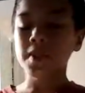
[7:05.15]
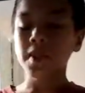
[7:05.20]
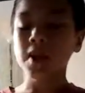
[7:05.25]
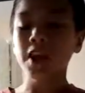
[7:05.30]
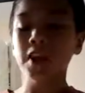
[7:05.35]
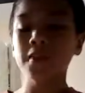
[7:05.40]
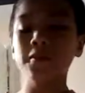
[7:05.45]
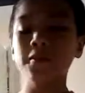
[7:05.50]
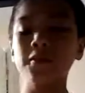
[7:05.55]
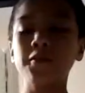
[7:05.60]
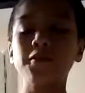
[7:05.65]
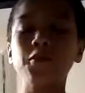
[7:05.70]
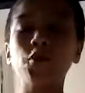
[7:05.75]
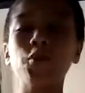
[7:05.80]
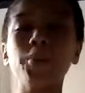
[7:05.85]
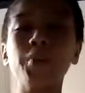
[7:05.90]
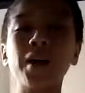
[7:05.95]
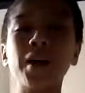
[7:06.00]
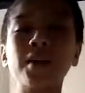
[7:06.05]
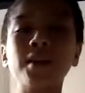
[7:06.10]
which has
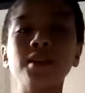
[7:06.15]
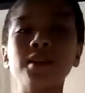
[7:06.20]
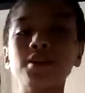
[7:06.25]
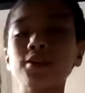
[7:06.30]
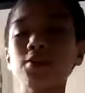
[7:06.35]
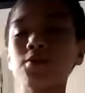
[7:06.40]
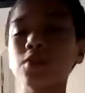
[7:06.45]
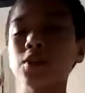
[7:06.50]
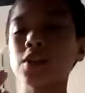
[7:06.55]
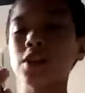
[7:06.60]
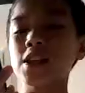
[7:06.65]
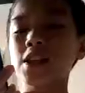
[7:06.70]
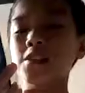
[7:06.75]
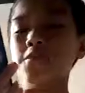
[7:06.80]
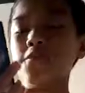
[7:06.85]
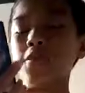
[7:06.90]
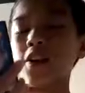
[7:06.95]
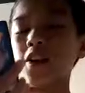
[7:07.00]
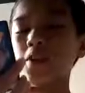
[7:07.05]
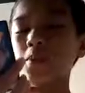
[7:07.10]
Fire Breathing
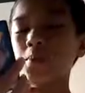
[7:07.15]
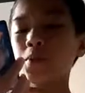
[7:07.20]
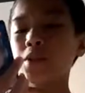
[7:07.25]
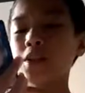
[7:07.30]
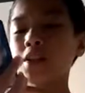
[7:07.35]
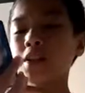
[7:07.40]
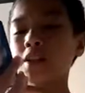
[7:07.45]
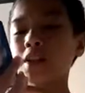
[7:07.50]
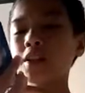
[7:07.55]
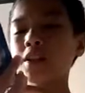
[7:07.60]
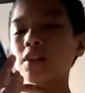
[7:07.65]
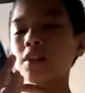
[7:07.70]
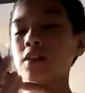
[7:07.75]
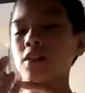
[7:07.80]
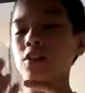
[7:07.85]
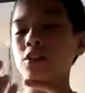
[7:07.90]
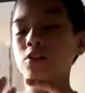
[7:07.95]
20 plus.